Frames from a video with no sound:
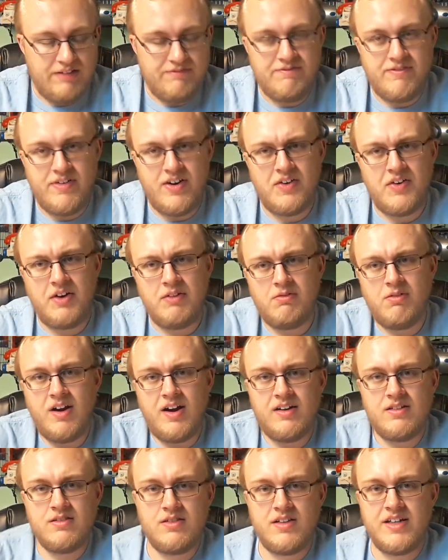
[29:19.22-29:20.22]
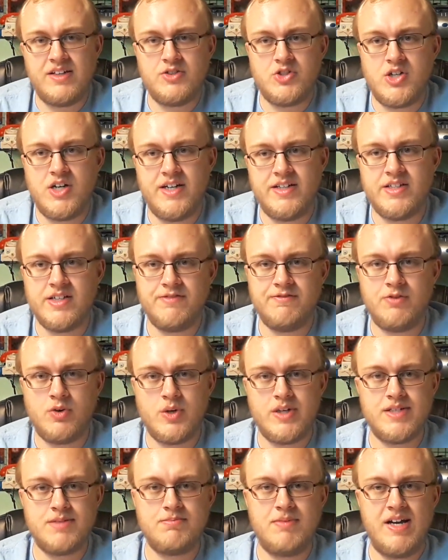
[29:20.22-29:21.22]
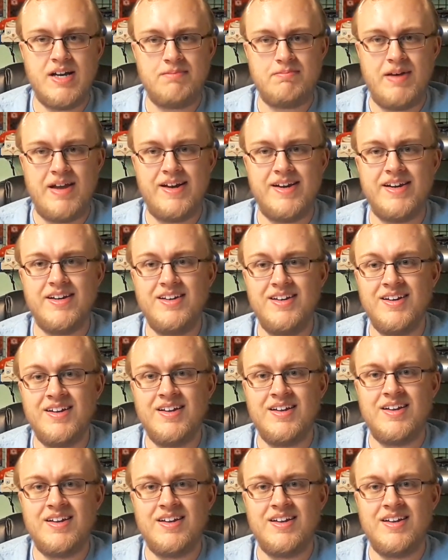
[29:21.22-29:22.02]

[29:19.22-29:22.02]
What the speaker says: very rarely try to voice my opinion,